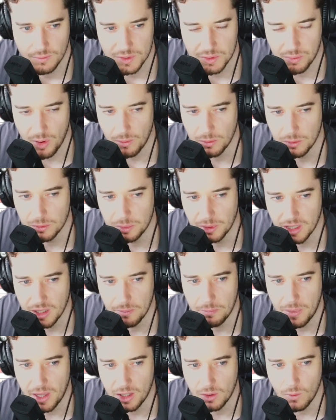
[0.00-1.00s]
It's probably
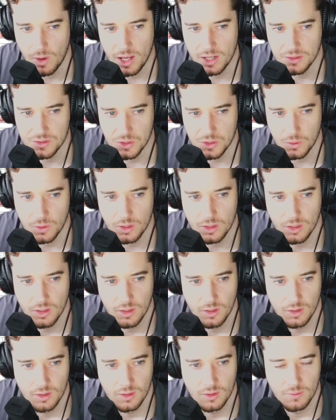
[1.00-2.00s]
a better way to do it,
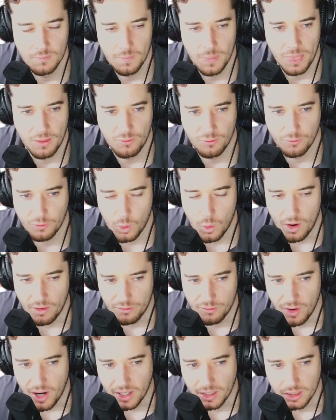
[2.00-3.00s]

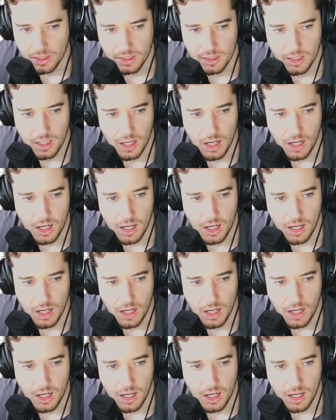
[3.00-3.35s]
quite frankly.